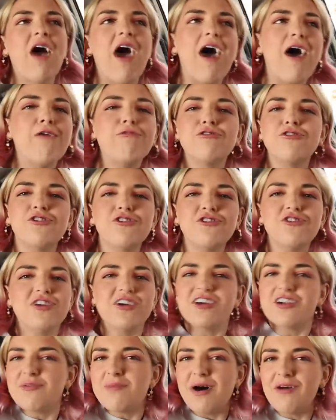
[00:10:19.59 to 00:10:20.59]
I was just
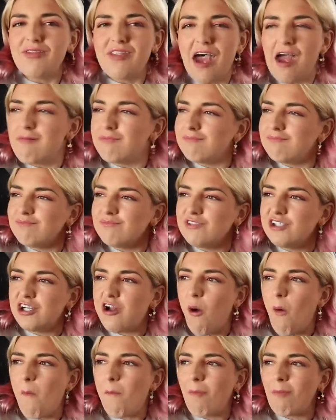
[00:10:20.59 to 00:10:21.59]
thinking about that, you
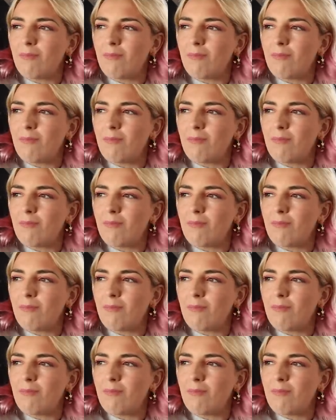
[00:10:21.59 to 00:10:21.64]
know?